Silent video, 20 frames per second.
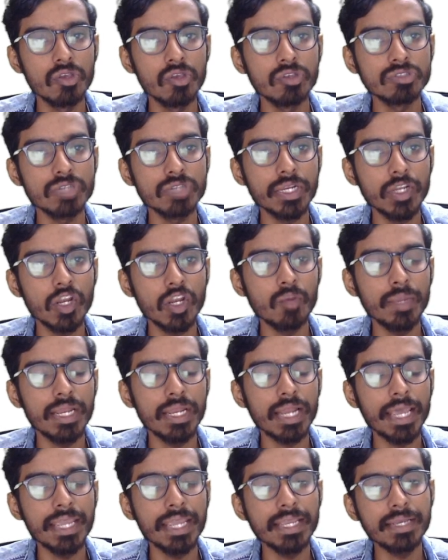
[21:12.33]
So it will be
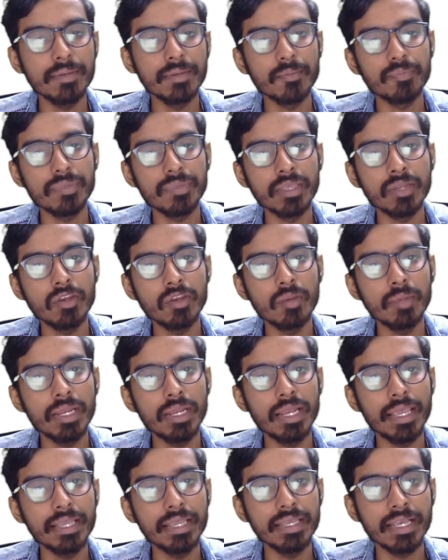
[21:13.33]
like
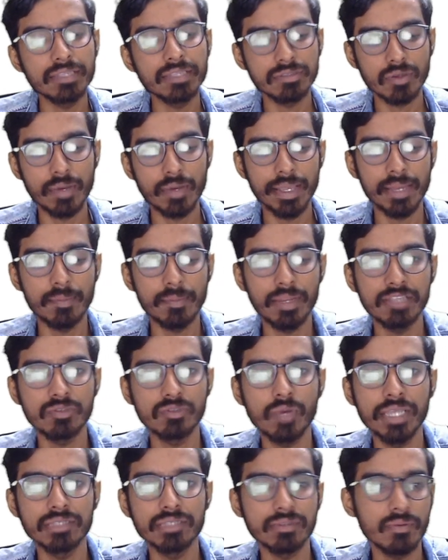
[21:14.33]
x square plus
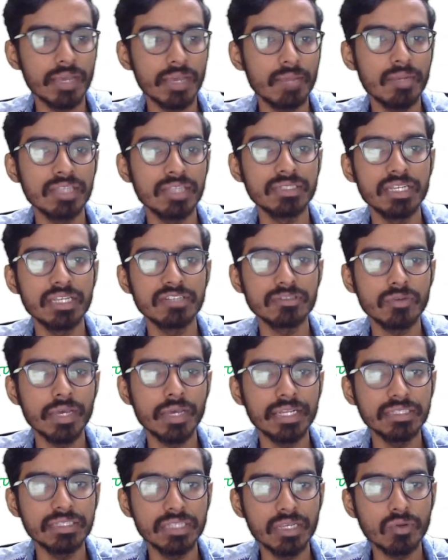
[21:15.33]
y square plus z square
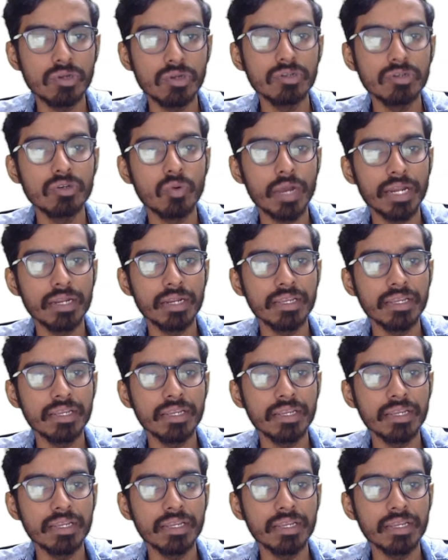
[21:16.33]
is equal to 1.